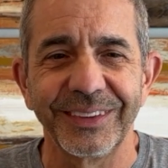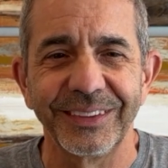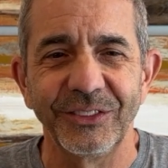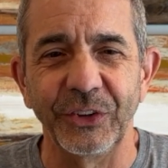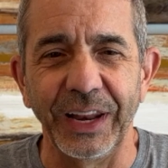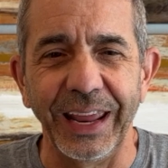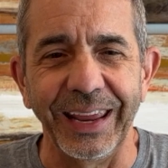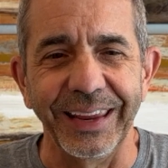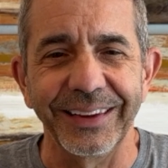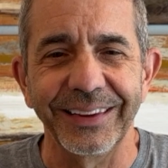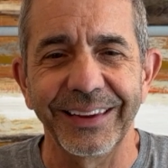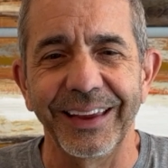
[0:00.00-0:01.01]

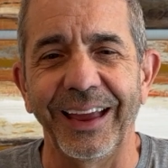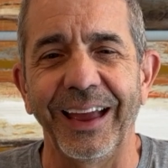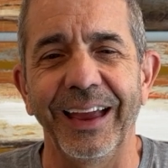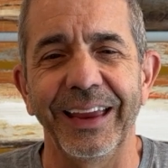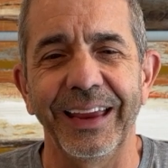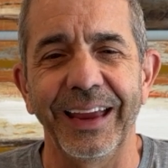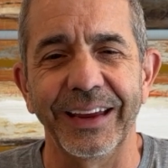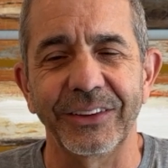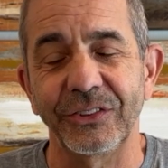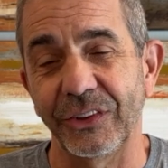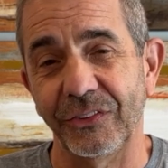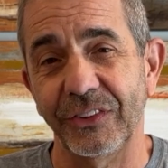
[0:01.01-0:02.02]
Today, I
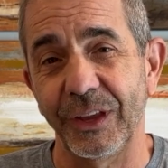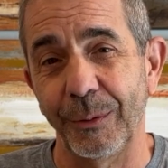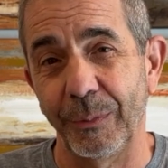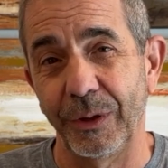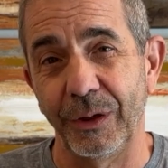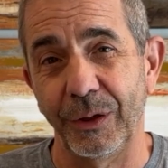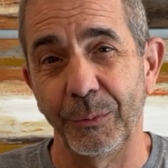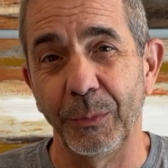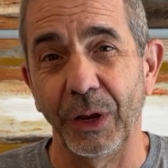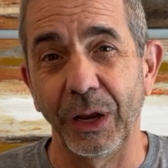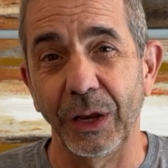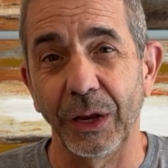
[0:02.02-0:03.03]
access them on
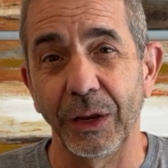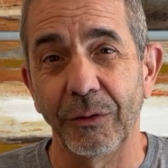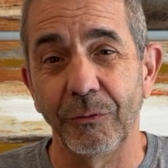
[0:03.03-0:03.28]
my